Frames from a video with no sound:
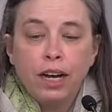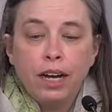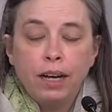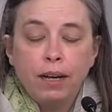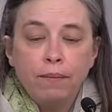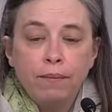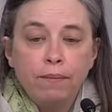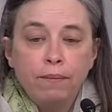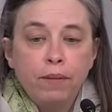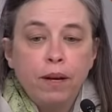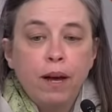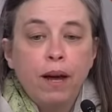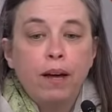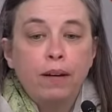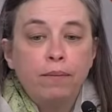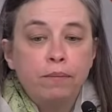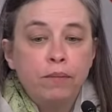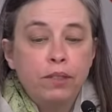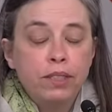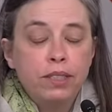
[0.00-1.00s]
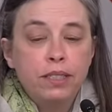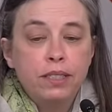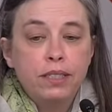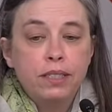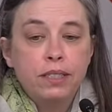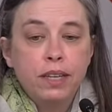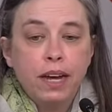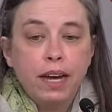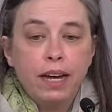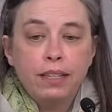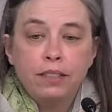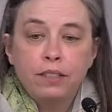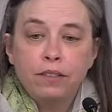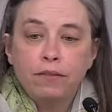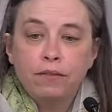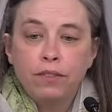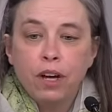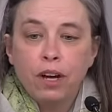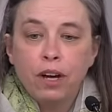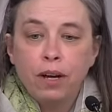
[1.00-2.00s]
I'm just, as
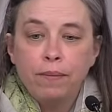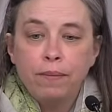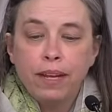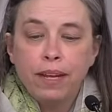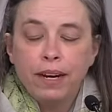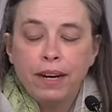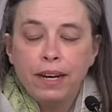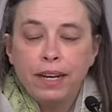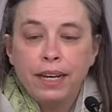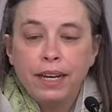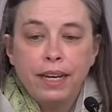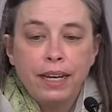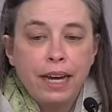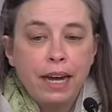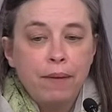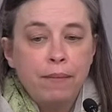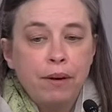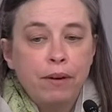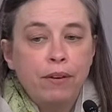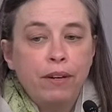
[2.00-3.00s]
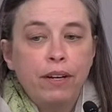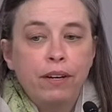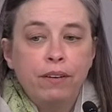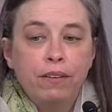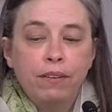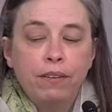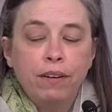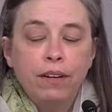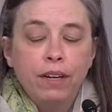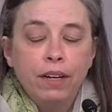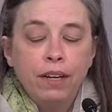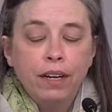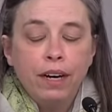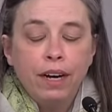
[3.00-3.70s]
of time that I came out here,